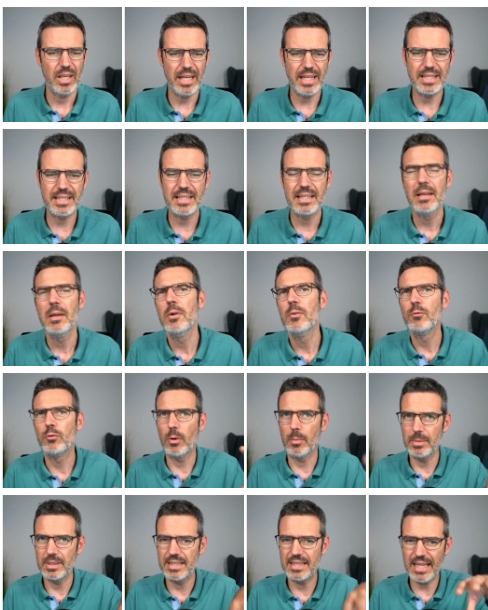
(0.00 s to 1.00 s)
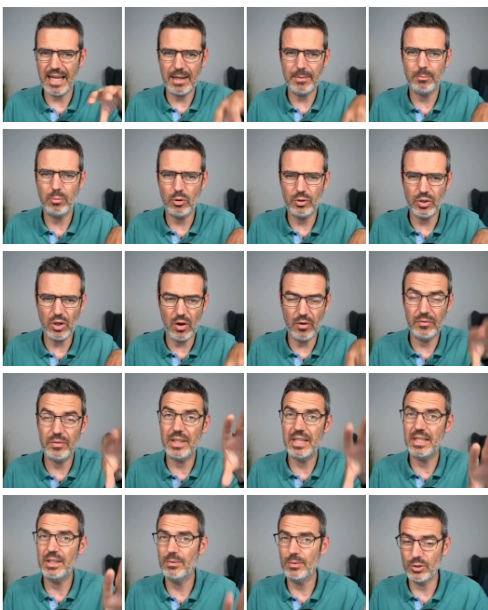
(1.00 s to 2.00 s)
It's from a standpoint of
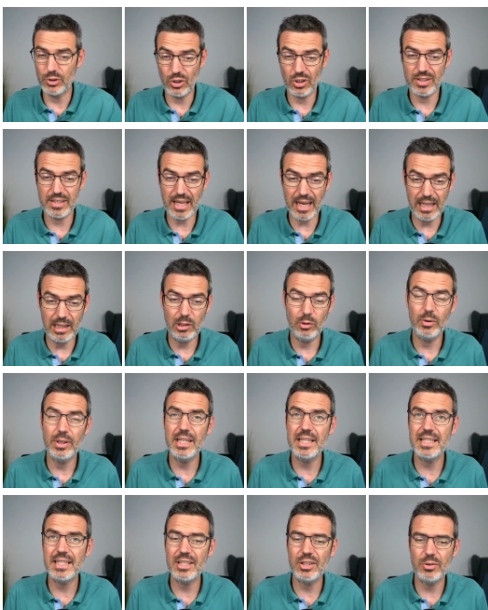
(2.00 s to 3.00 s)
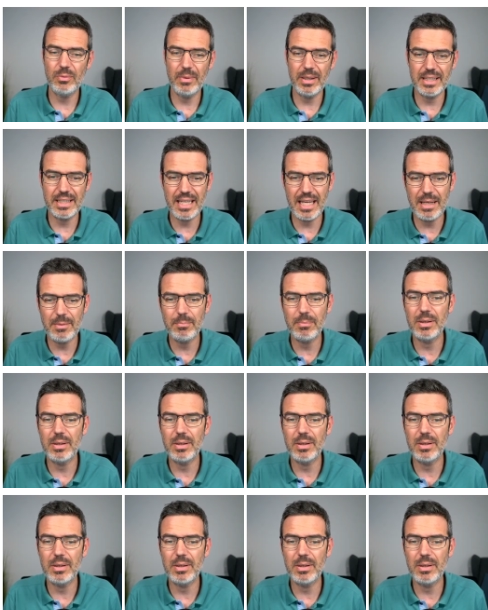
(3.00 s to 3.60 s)
the individual silo easy to maintain,